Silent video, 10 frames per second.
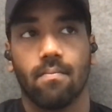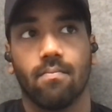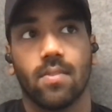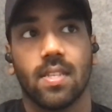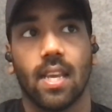
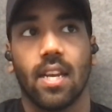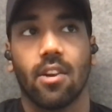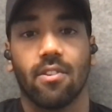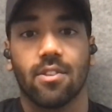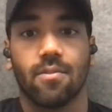
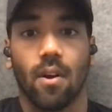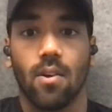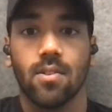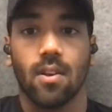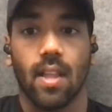seniorish
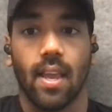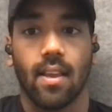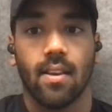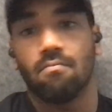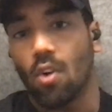roles, or
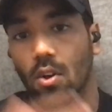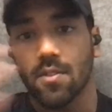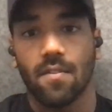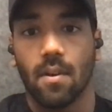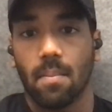like
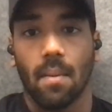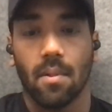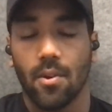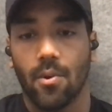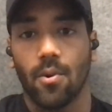roles for
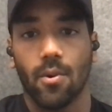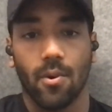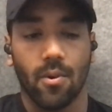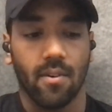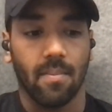people who
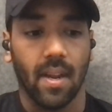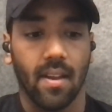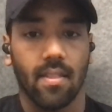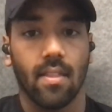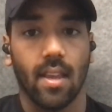had been
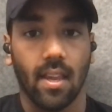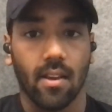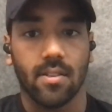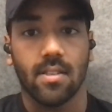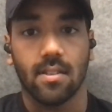in the
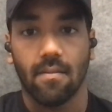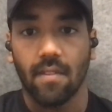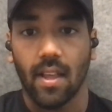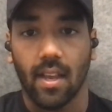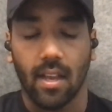ecosystem
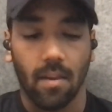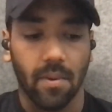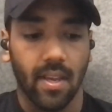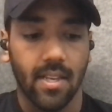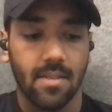for like a
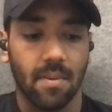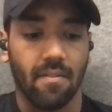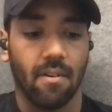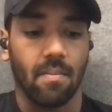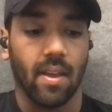couple of years, but
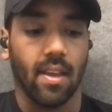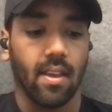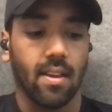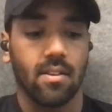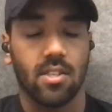from
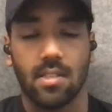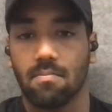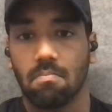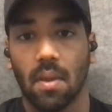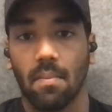like
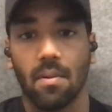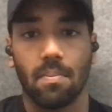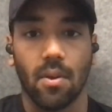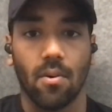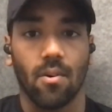just people
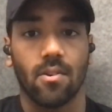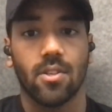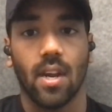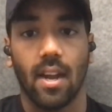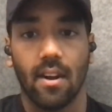pure
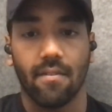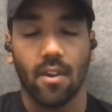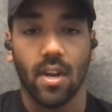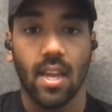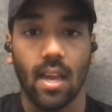straight out of
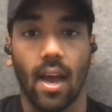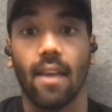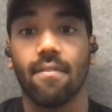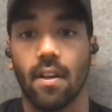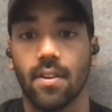uni,
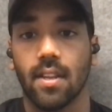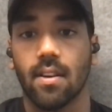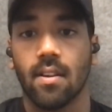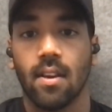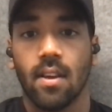I felt
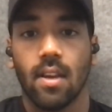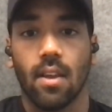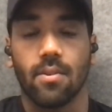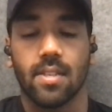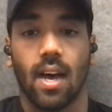
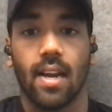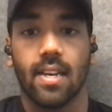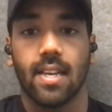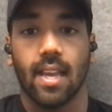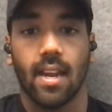it was
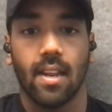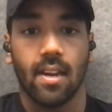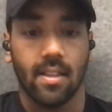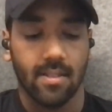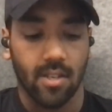harder to get
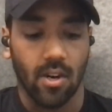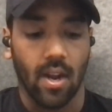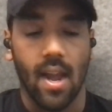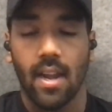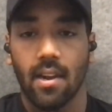in. And so
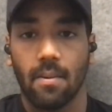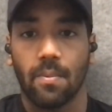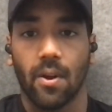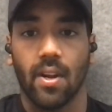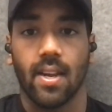I ended
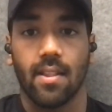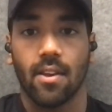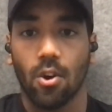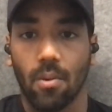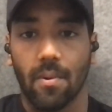up going down
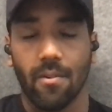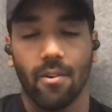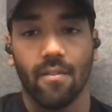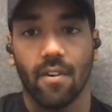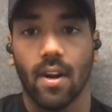the corporate
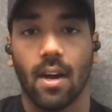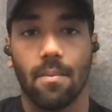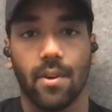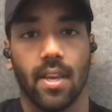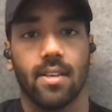route for a
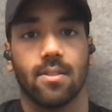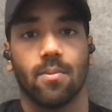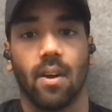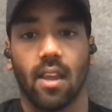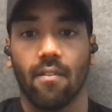couple of years,
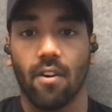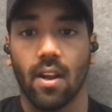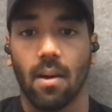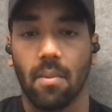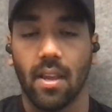working for a
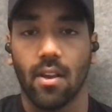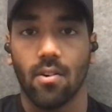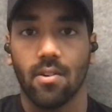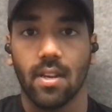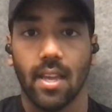company
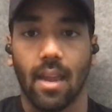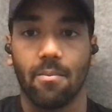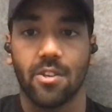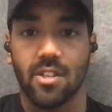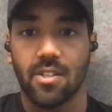called
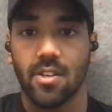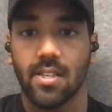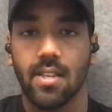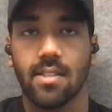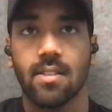Cambridge
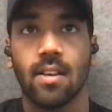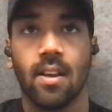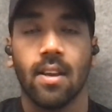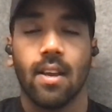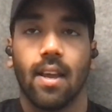Associates.
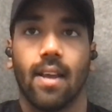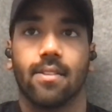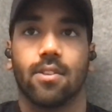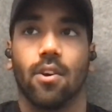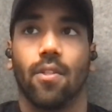
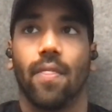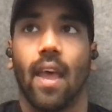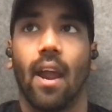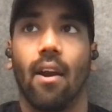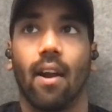And so
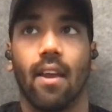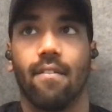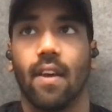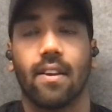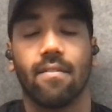there I
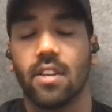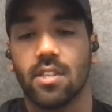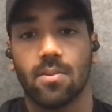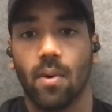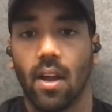effectively
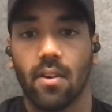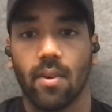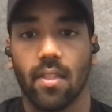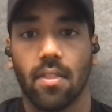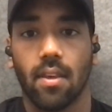just worked
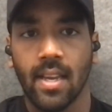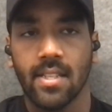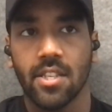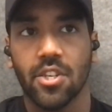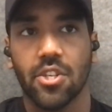with
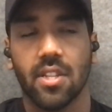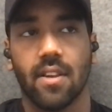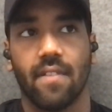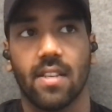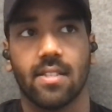institutional
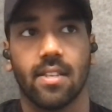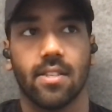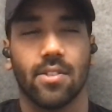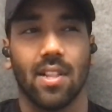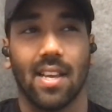
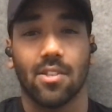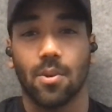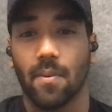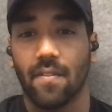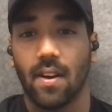investors, so
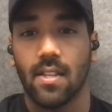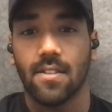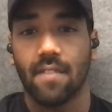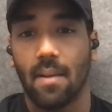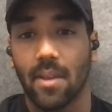super
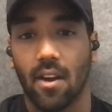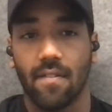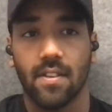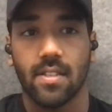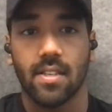funds, family
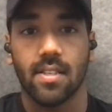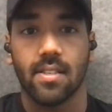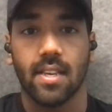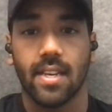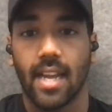
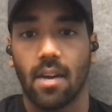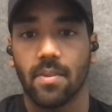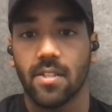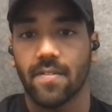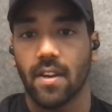offices,
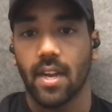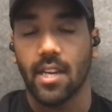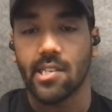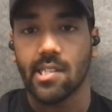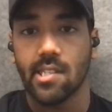endowments,
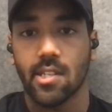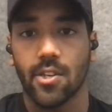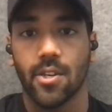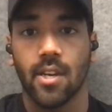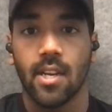foundations,
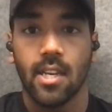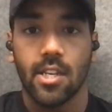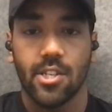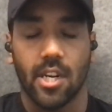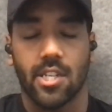to
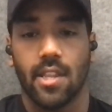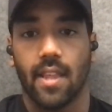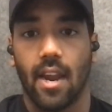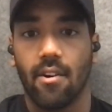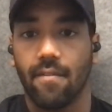structure
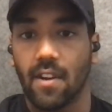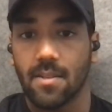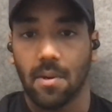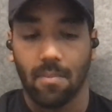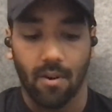their
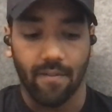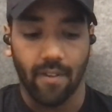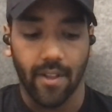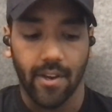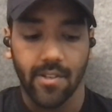investment
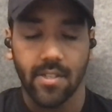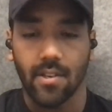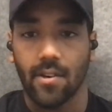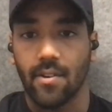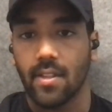portfolios.
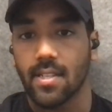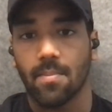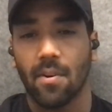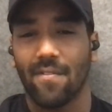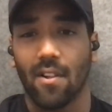So these are
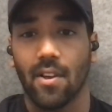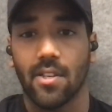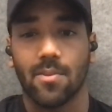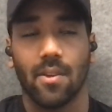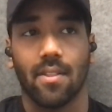
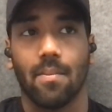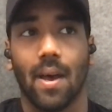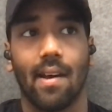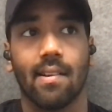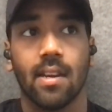portfolios with
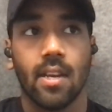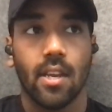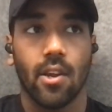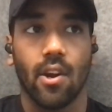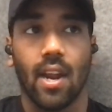about,
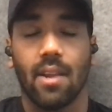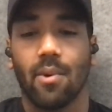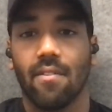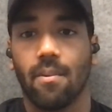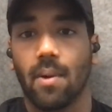
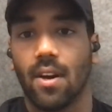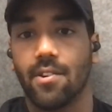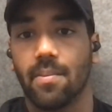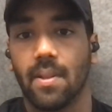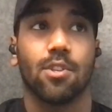anywhere from
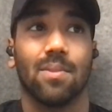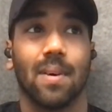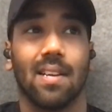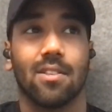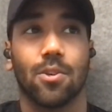100 million to
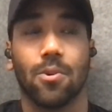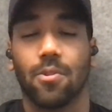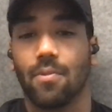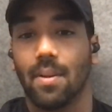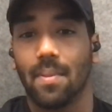about
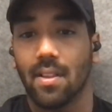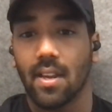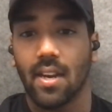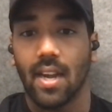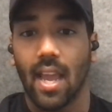2-3
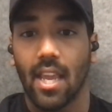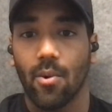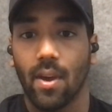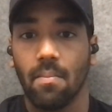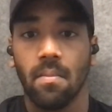billion in
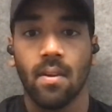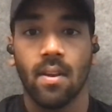AUM.